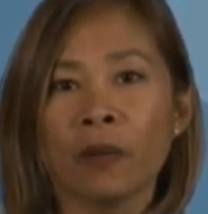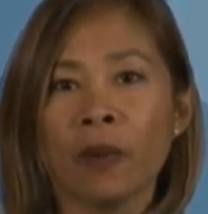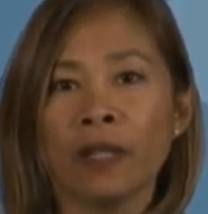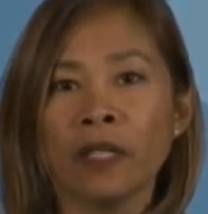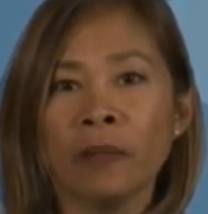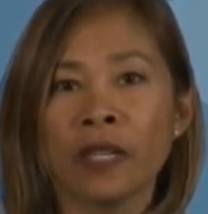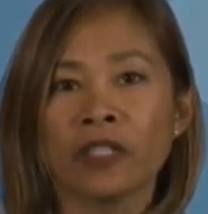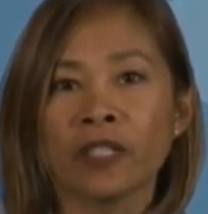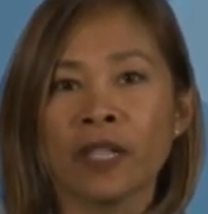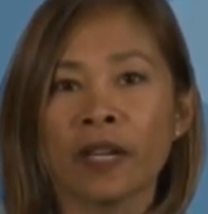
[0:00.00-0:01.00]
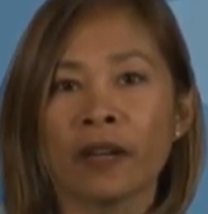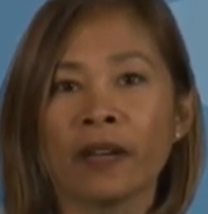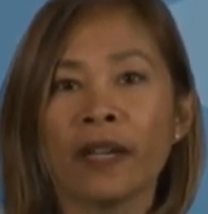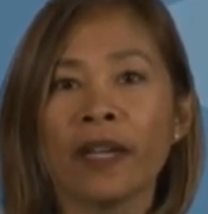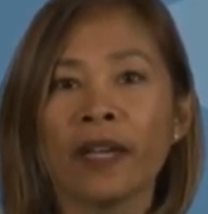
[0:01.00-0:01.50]
quality patient
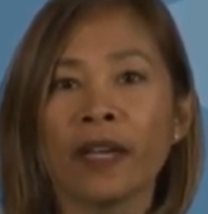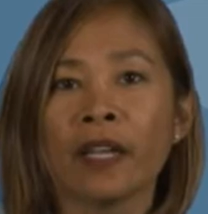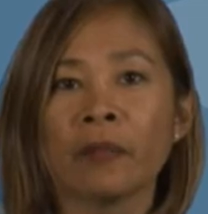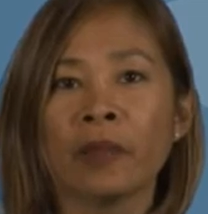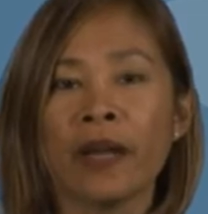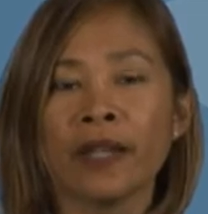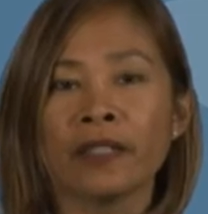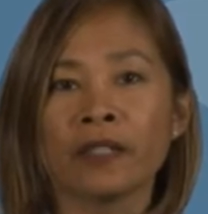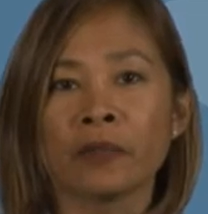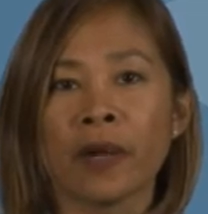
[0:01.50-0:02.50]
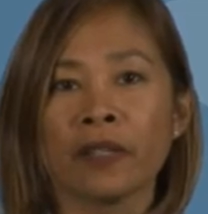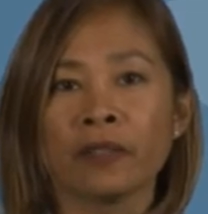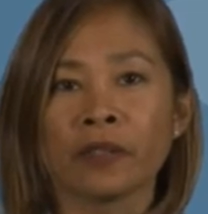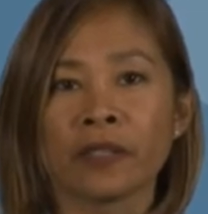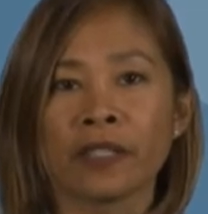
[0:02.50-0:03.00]
care and compliance to
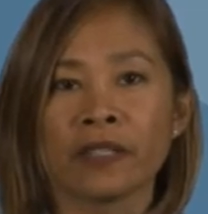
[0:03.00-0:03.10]
regulatory